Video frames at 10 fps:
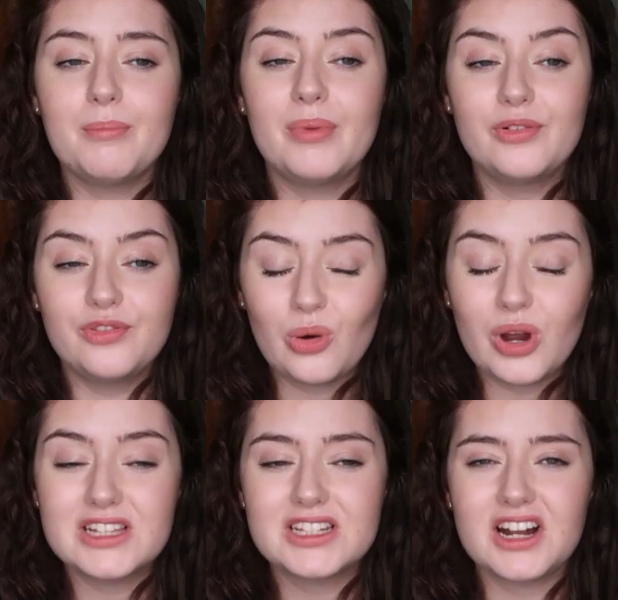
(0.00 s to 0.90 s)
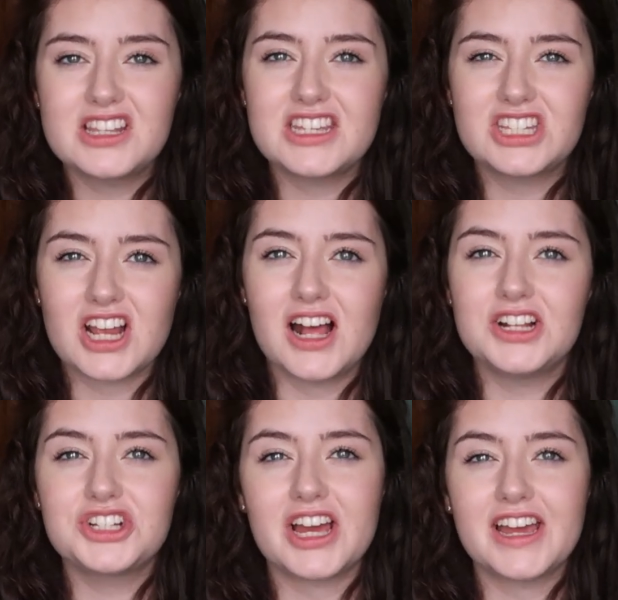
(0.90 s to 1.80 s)
Before I started this
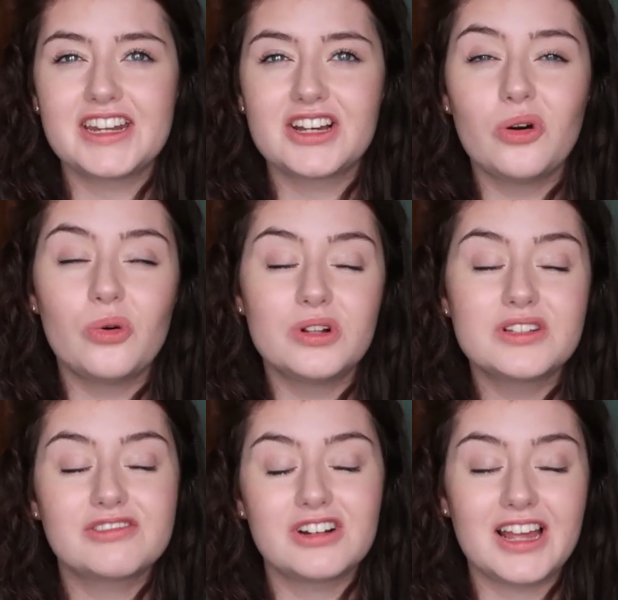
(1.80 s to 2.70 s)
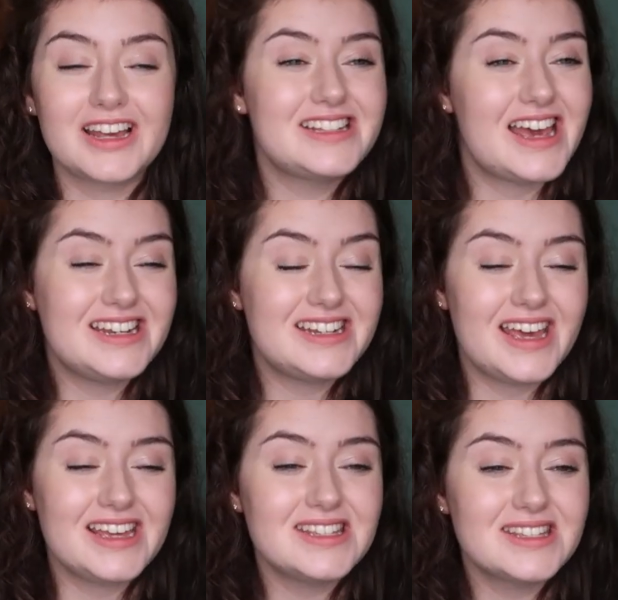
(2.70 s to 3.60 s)
challenge, I had a cold for like 10
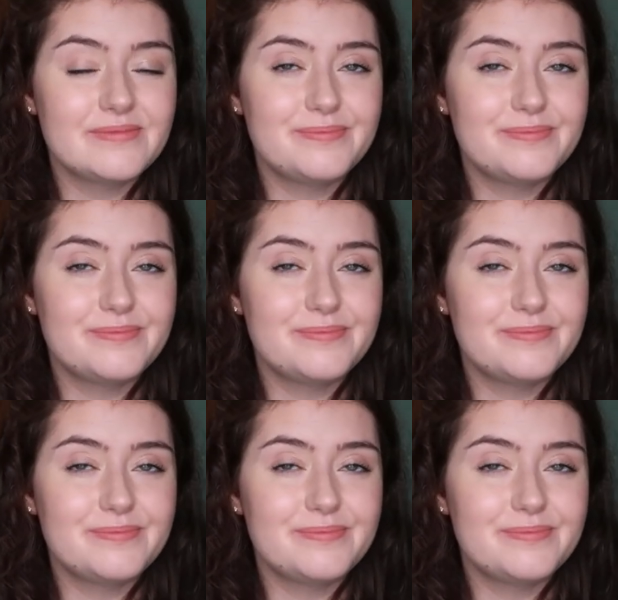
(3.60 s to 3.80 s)
days.